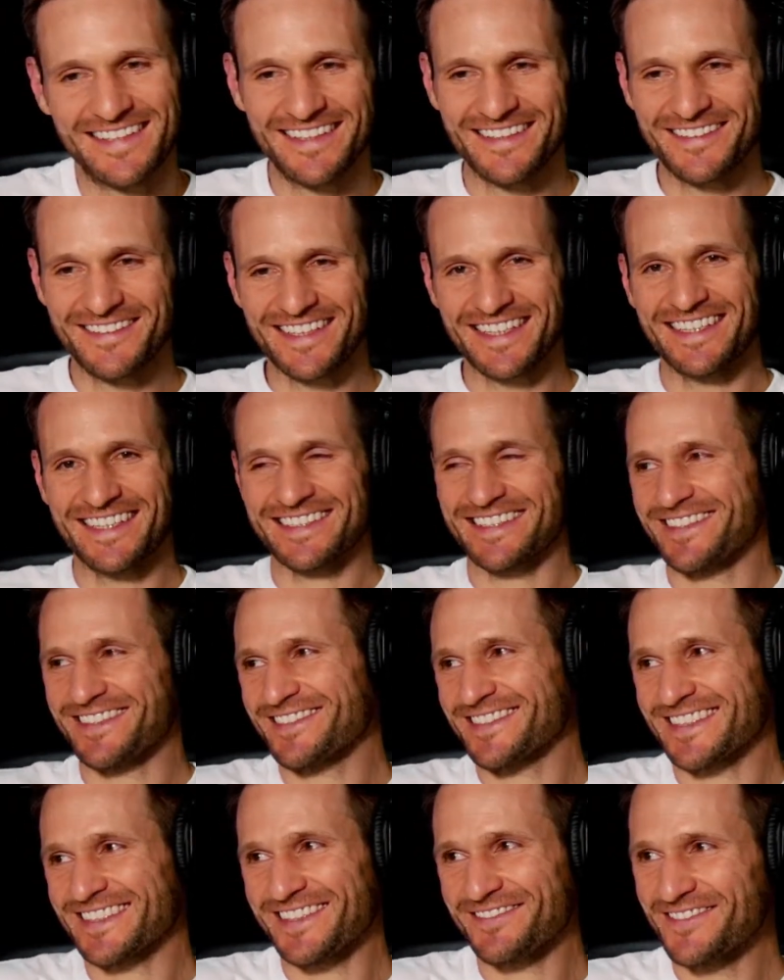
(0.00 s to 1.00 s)
because I
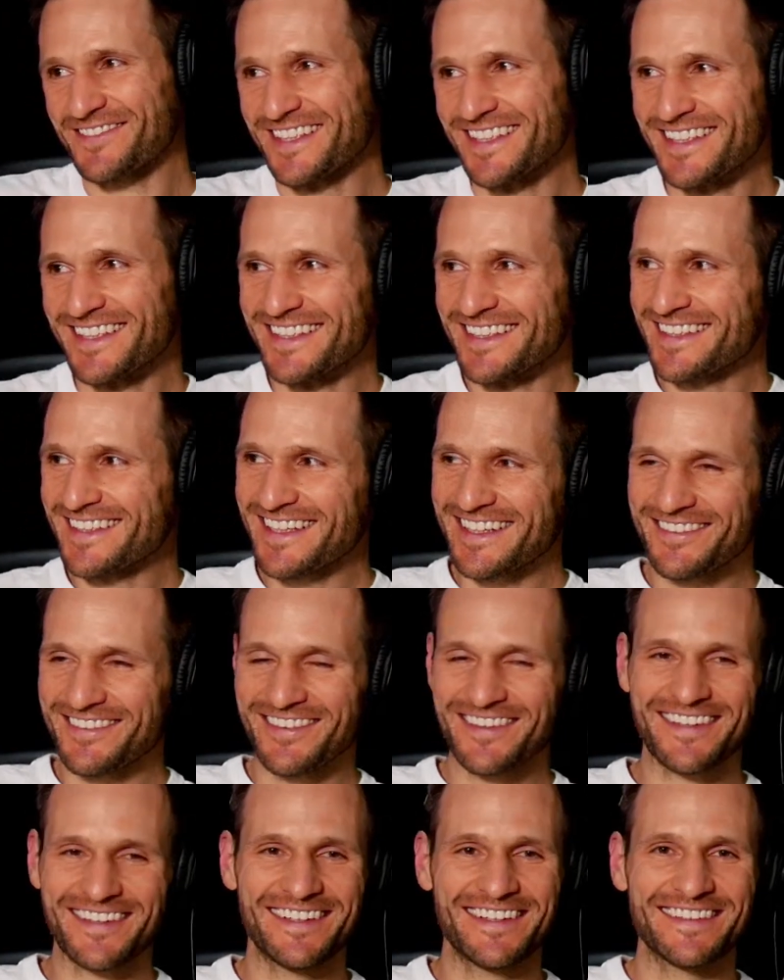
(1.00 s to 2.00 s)
was up late
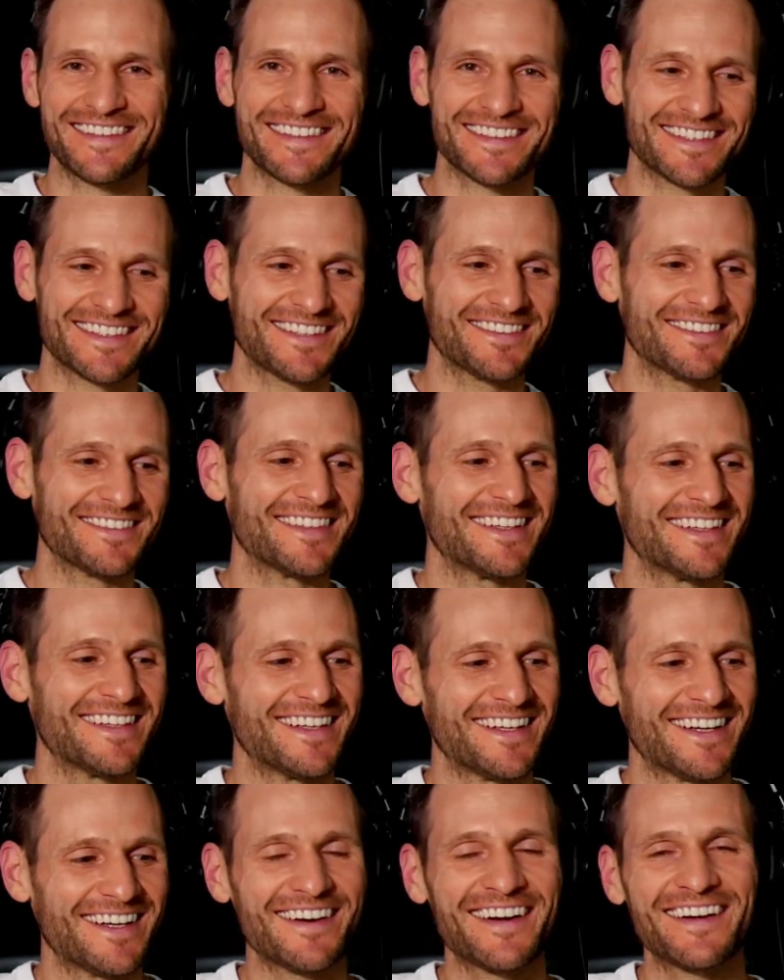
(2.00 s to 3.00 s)
working on this stuff.
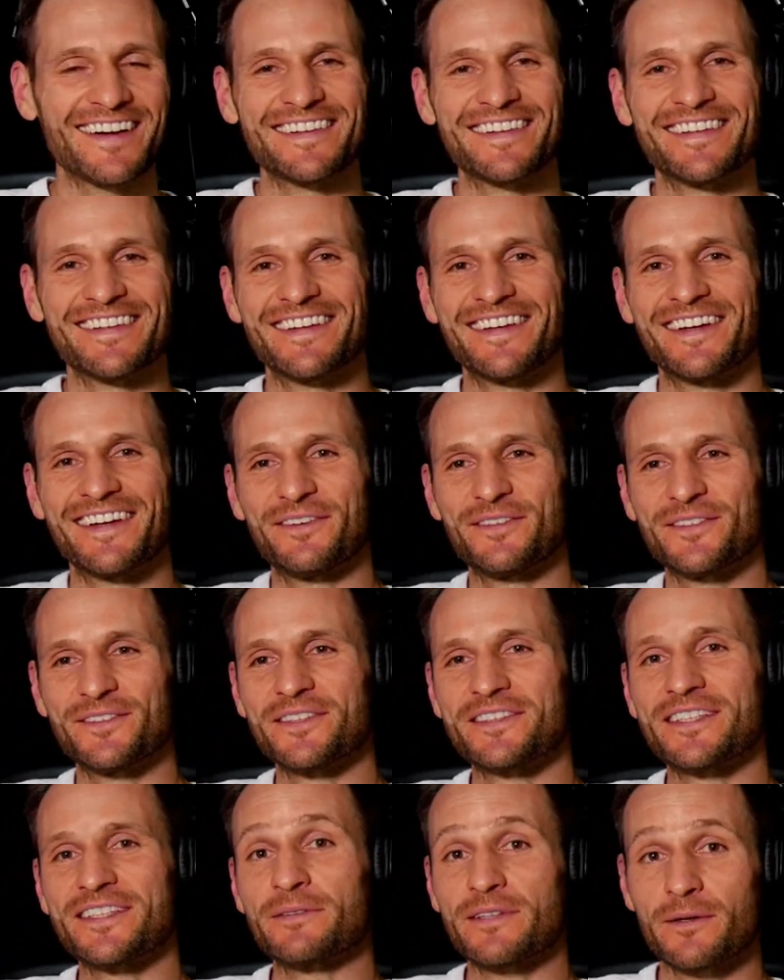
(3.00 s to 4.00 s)
All right. We'll do the
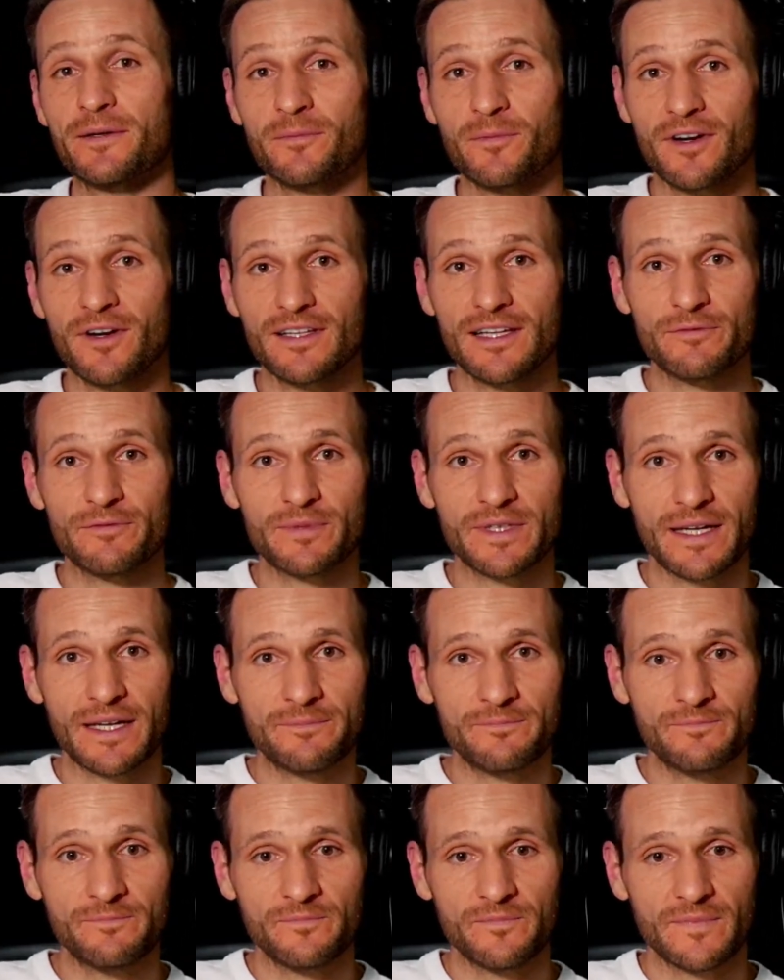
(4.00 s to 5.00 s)
same time tomorrow, 11
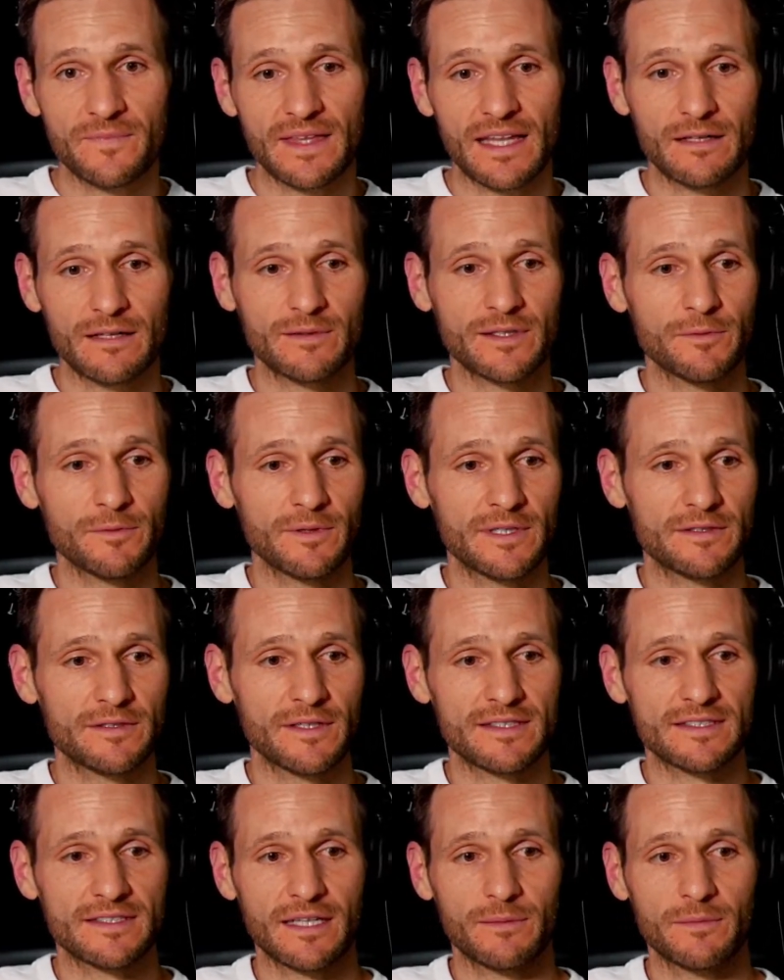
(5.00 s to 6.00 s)
p.m. That'll be Retraice
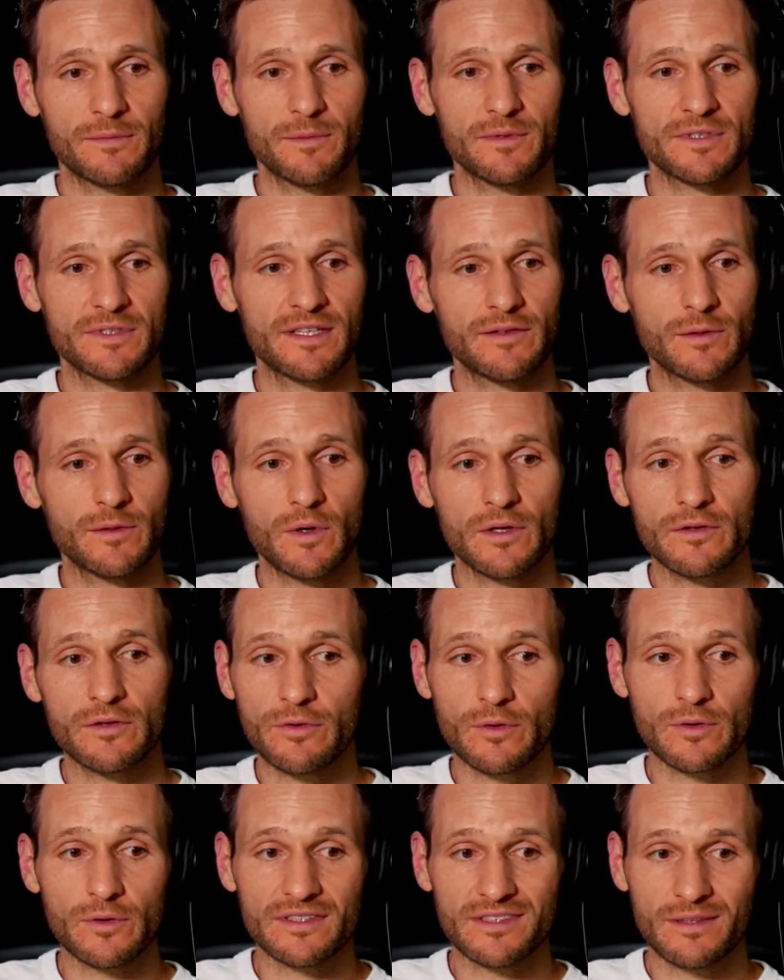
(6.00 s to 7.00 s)
segment number 71
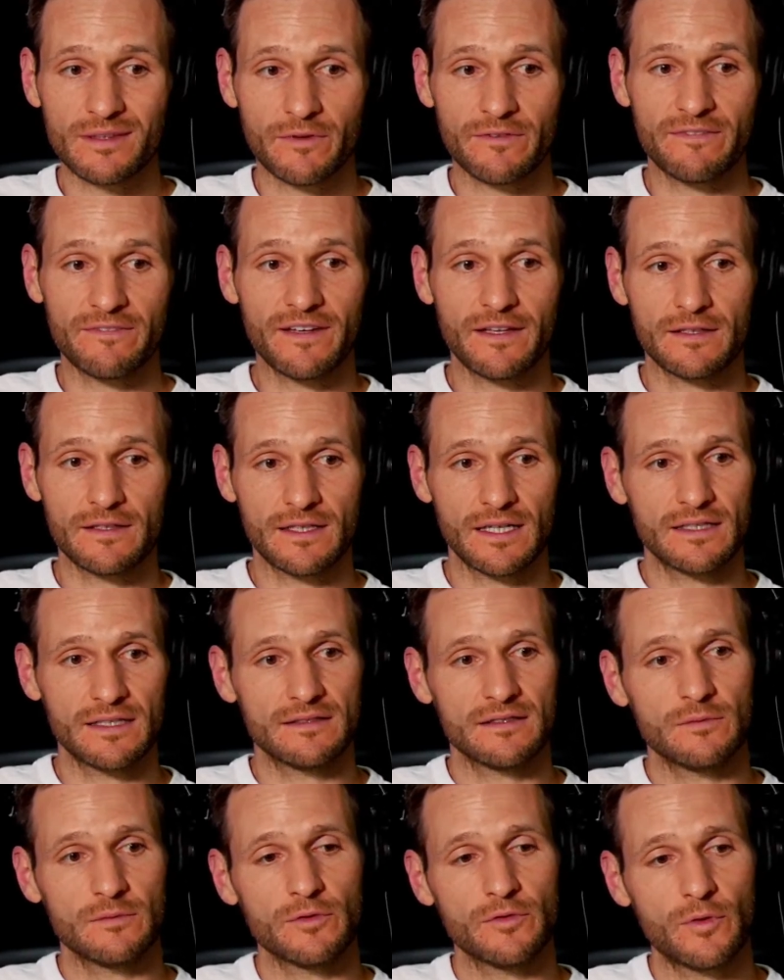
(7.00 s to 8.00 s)
for December 5th. Today's
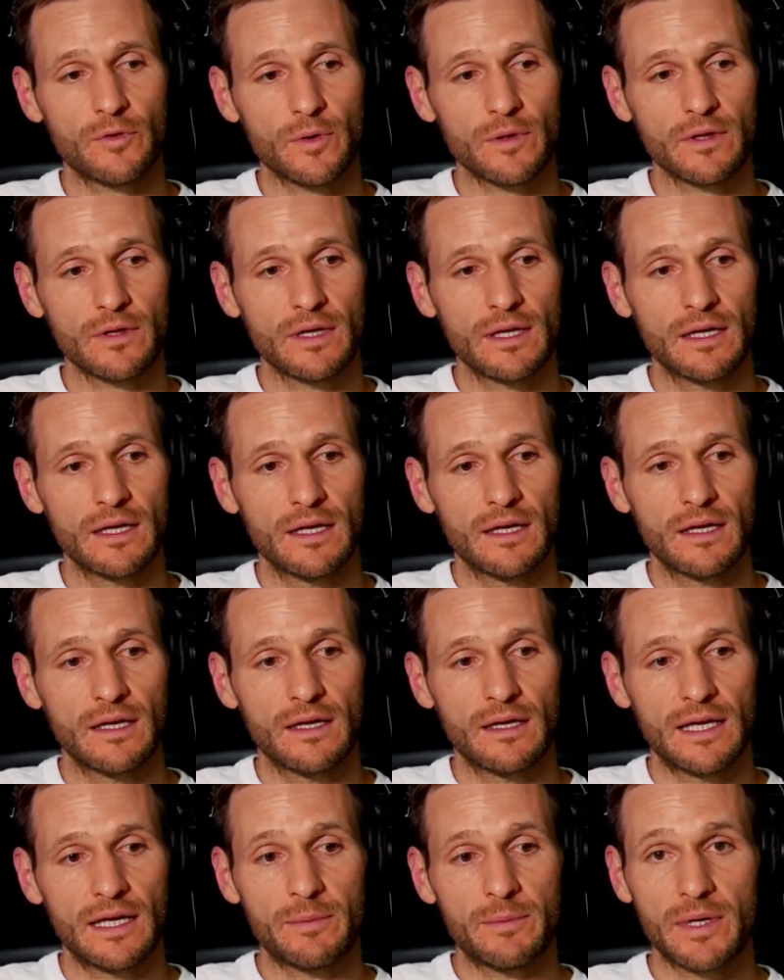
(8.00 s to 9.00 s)
December 4th.
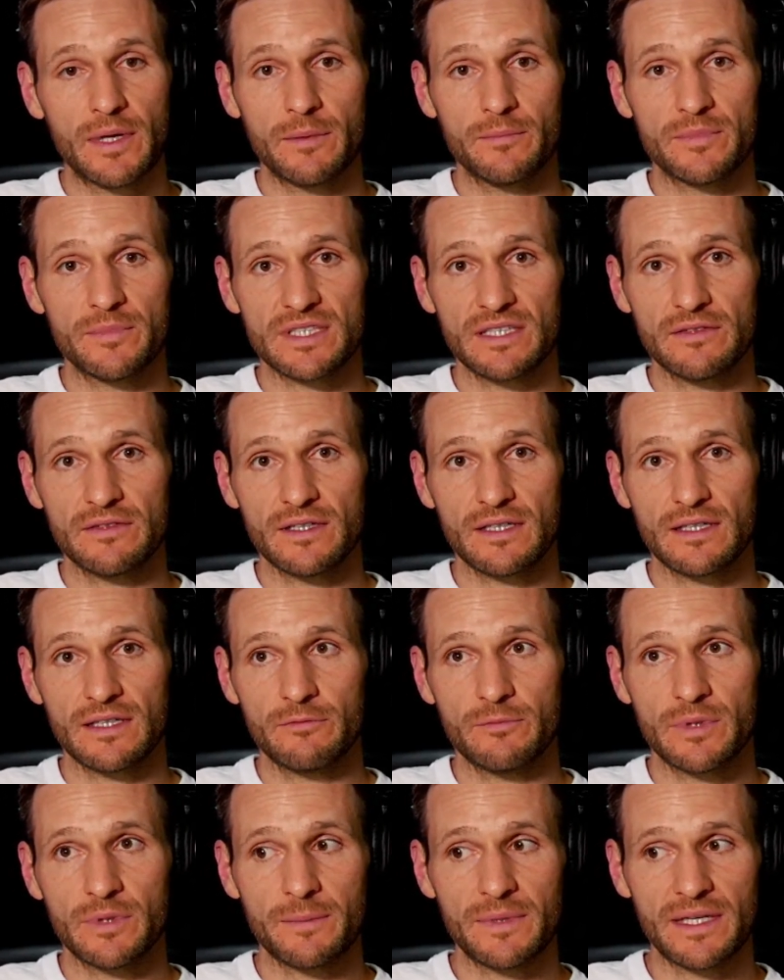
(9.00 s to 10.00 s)
8 p.m. Pacific, 11
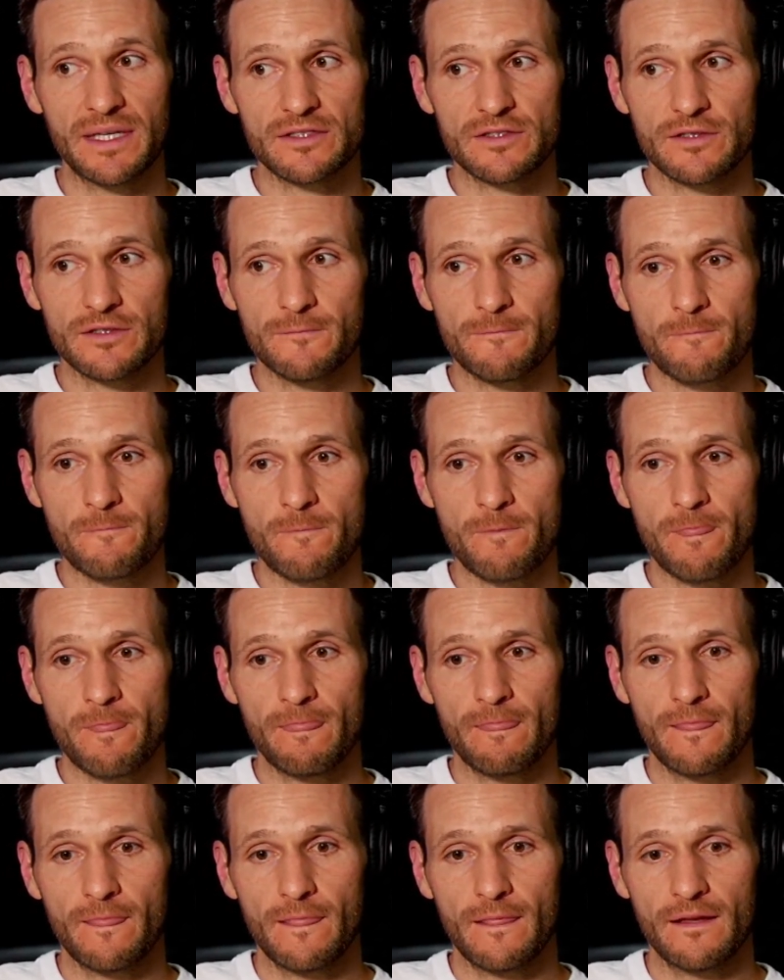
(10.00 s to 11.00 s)
p.m. Eastern.
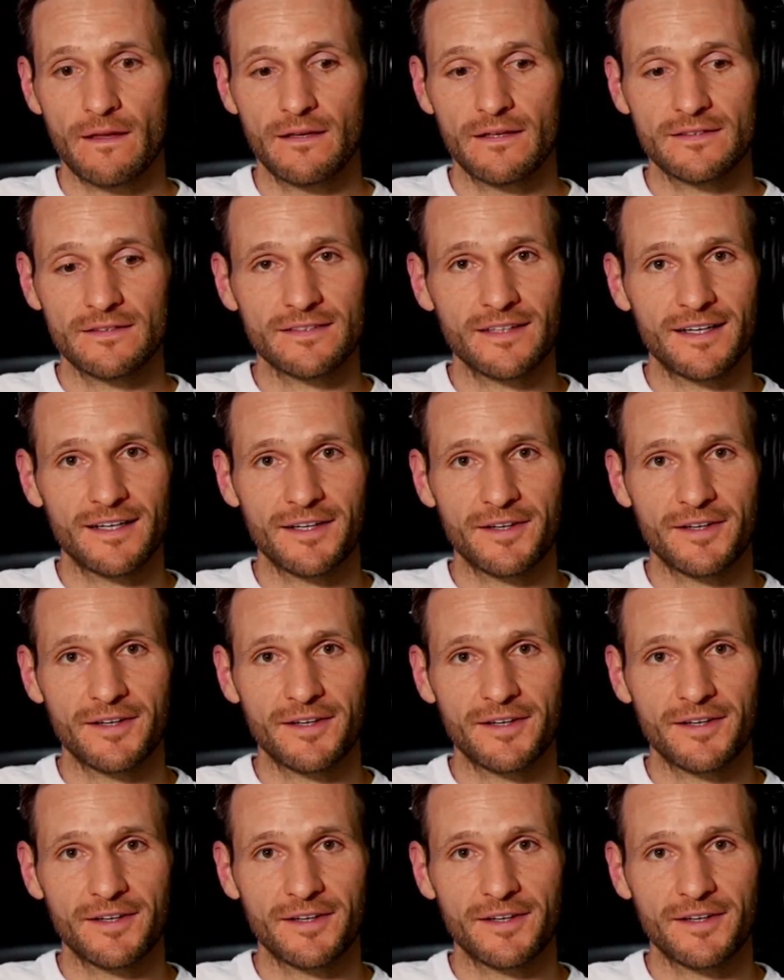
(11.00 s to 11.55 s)
Signing